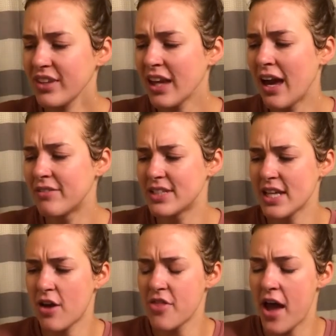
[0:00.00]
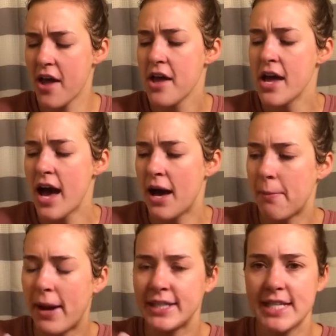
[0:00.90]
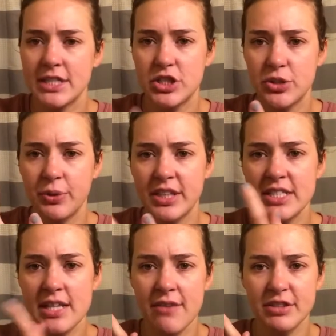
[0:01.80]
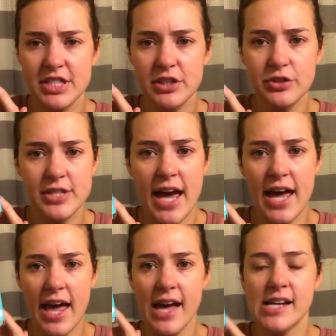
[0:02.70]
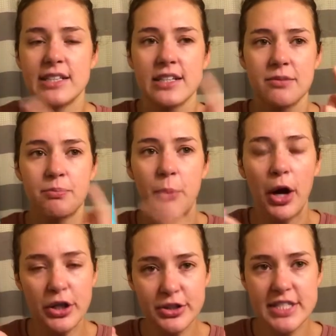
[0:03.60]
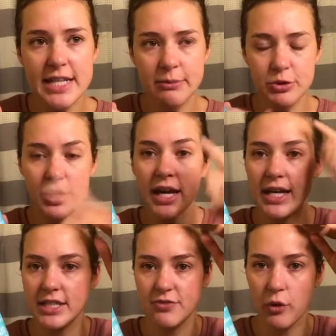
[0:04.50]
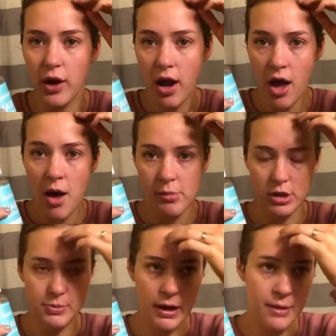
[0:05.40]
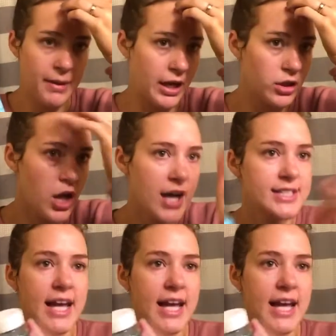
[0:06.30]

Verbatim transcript: I have it set on that. Um, I take two of these every single day, and part of the reason I'm doing it is for postpartum hair loss.